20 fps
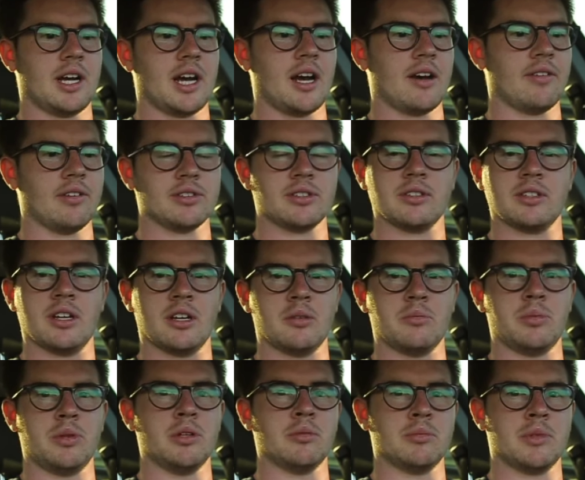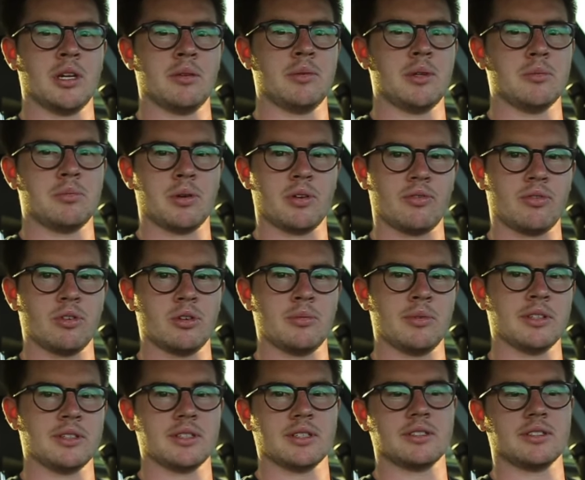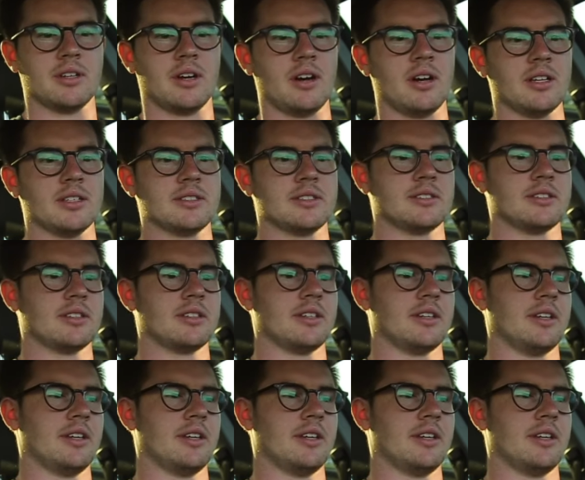I've also done a BMW Performance exhaust.